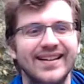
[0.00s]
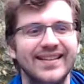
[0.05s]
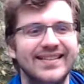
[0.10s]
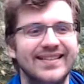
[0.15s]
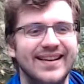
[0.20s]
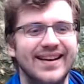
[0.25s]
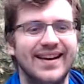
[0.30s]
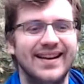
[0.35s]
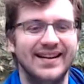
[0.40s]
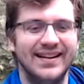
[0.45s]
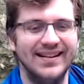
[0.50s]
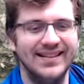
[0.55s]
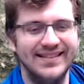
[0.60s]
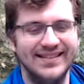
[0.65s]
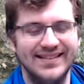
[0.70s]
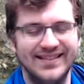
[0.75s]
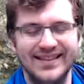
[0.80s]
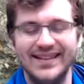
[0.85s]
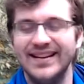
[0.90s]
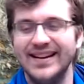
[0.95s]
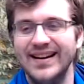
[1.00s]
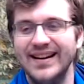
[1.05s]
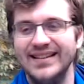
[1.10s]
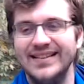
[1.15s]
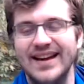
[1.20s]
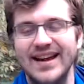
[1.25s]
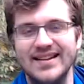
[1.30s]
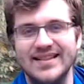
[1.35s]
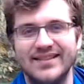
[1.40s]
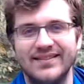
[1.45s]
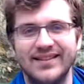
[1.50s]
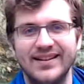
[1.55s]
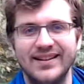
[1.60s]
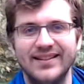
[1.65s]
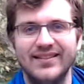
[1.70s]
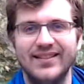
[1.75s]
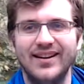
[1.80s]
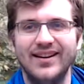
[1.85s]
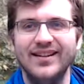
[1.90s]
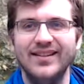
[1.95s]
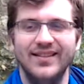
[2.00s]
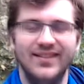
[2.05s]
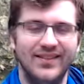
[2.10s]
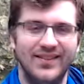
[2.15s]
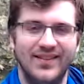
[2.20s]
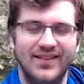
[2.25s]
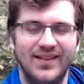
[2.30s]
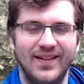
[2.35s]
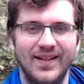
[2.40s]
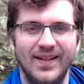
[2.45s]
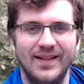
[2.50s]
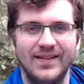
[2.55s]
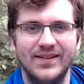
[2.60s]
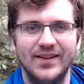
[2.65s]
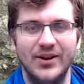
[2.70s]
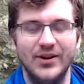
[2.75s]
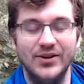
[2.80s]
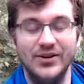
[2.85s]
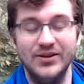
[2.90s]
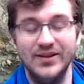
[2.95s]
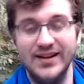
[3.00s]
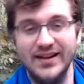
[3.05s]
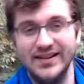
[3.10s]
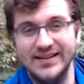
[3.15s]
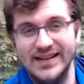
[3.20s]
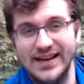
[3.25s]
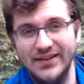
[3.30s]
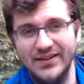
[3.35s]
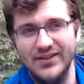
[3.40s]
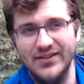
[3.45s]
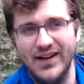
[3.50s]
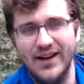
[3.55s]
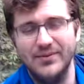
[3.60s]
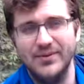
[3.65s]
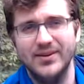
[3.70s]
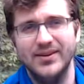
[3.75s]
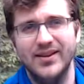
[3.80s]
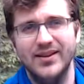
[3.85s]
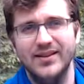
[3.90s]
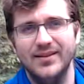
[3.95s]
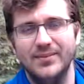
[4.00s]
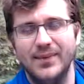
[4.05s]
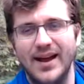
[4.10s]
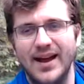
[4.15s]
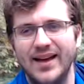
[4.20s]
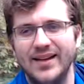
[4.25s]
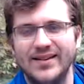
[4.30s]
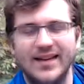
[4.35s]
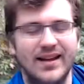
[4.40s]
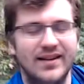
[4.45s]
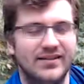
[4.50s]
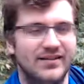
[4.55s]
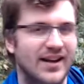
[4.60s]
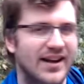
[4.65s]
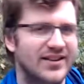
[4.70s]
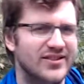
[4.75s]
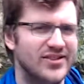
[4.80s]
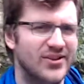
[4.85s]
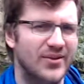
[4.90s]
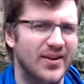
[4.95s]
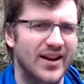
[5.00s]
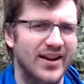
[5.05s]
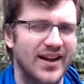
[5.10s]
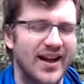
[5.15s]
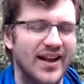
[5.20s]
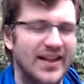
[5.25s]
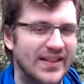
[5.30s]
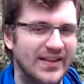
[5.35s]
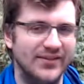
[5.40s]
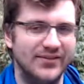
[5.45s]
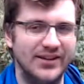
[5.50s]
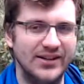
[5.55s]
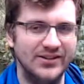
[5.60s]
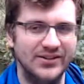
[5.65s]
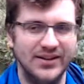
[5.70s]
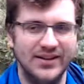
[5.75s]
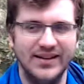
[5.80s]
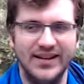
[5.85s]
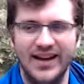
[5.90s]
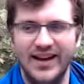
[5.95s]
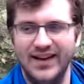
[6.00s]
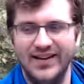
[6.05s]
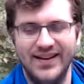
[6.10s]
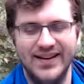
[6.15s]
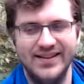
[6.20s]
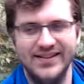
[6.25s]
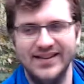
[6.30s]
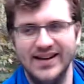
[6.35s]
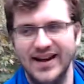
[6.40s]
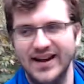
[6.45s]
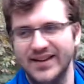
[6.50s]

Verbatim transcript: to take the real one. So you need a 75% to pass. I don't I don't know what I got in the real one yet. I didn't check,